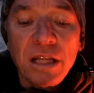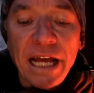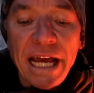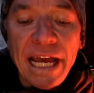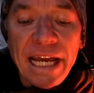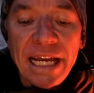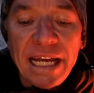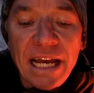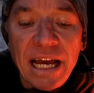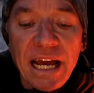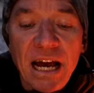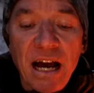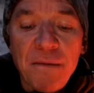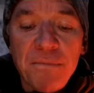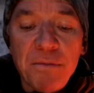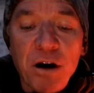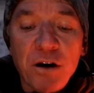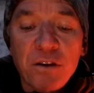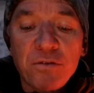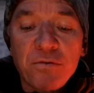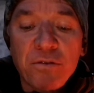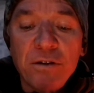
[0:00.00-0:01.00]
Lake
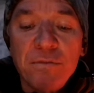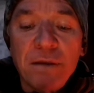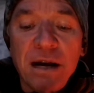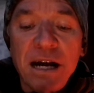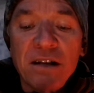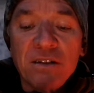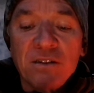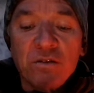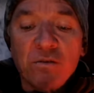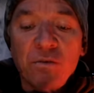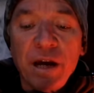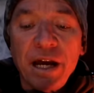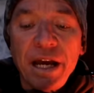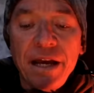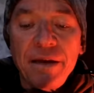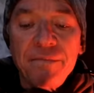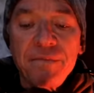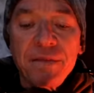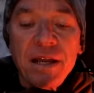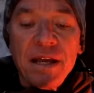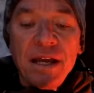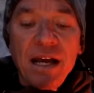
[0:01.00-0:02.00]
about three miles
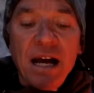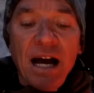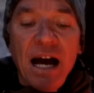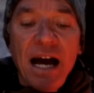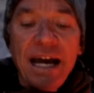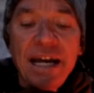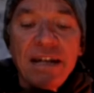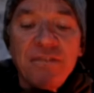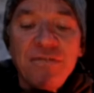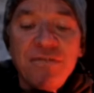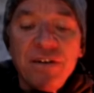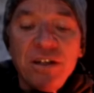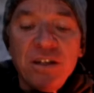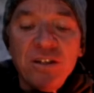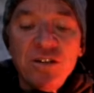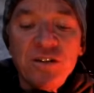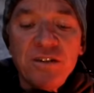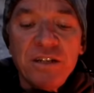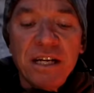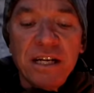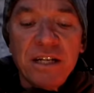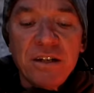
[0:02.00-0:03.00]
away. I had
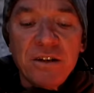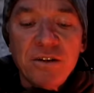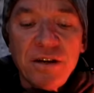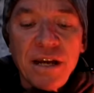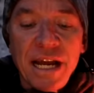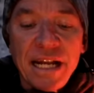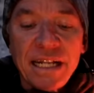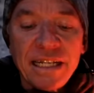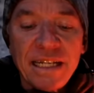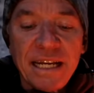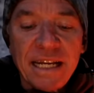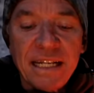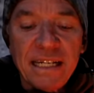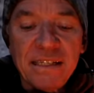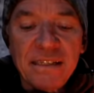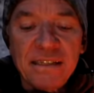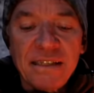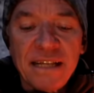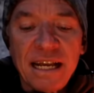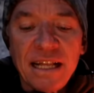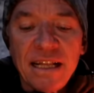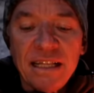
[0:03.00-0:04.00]
finished dinner and getting
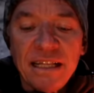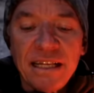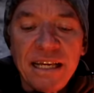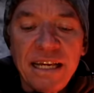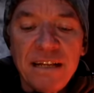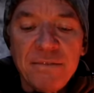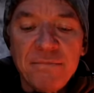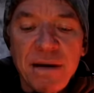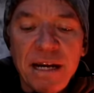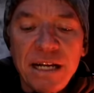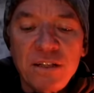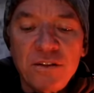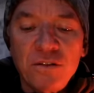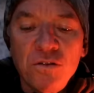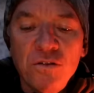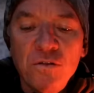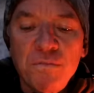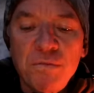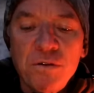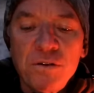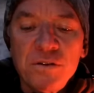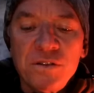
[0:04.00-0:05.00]
settled in my
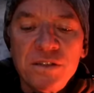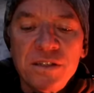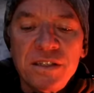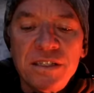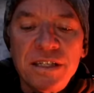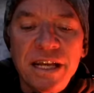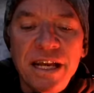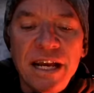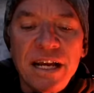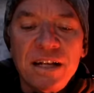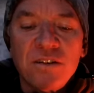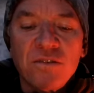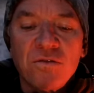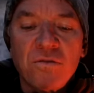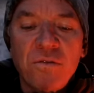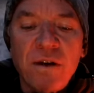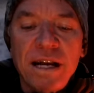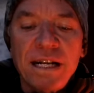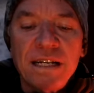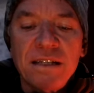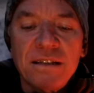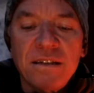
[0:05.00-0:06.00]
two-person tent
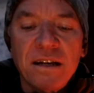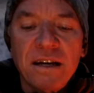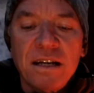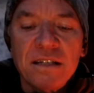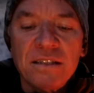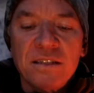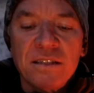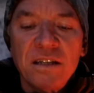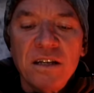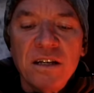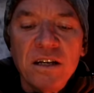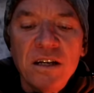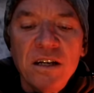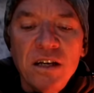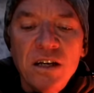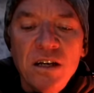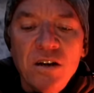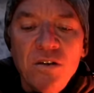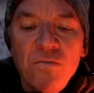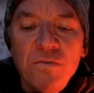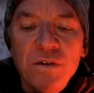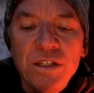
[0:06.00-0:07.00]
right at dusk
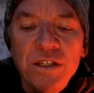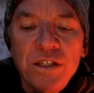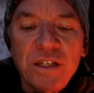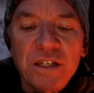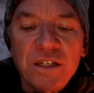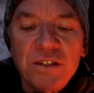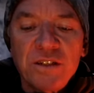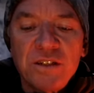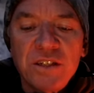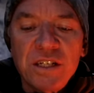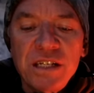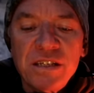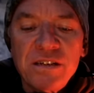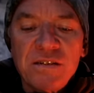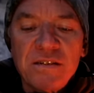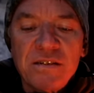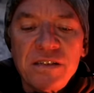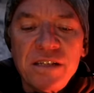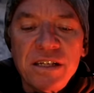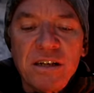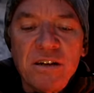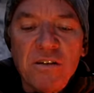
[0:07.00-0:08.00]
when you can just
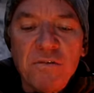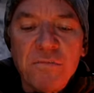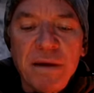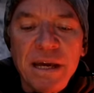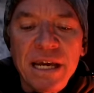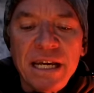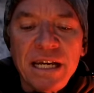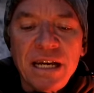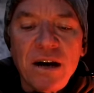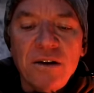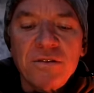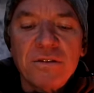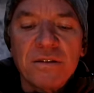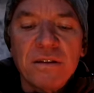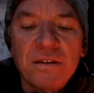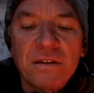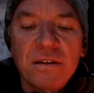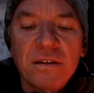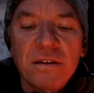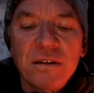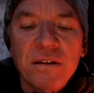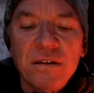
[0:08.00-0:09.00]
still make out
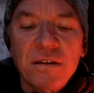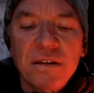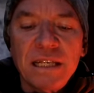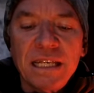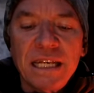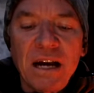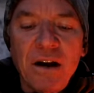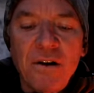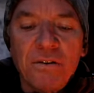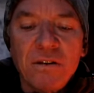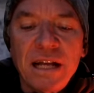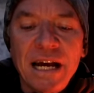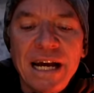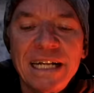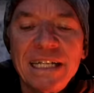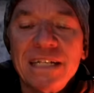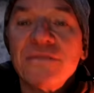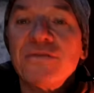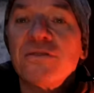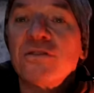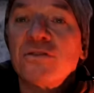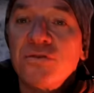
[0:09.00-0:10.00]
the
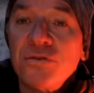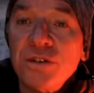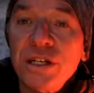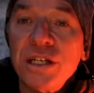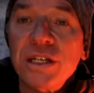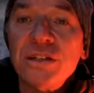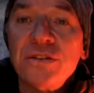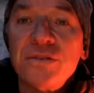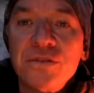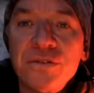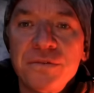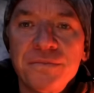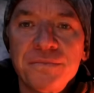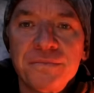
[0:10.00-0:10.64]
outline of the trees.